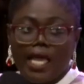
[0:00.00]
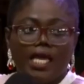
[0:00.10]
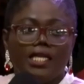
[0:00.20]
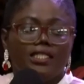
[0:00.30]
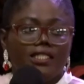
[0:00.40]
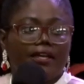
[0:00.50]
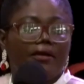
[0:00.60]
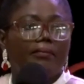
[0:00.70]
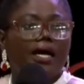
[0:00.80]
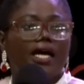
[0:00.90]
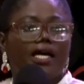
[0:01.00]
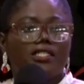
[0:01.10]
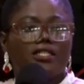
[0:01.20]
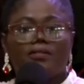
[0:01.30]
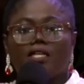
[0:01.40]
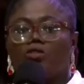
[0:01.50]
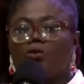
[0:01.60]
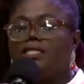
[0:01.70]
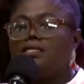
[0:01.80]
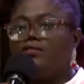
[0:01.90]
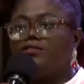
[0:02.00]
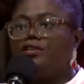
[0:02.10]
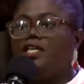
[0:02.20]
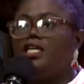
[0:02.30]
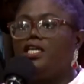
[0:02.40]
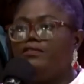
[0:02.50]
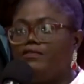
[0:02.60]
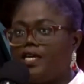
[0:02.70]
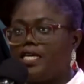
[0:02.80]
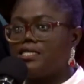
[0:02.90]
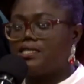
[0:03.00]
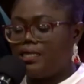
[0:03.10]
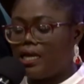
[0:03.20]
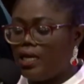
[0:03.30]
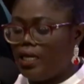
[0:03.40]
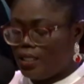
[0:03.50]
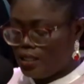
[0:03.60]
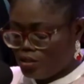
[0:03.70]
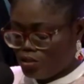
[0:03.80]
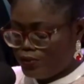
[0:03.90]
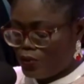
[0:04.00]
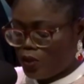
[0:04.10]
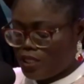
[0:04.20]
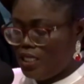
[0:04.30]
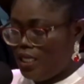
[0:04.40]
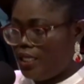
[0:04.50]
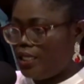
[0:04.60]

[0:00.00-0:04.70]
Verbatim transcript: Jeremiah chapter 23, verse 9 to 14.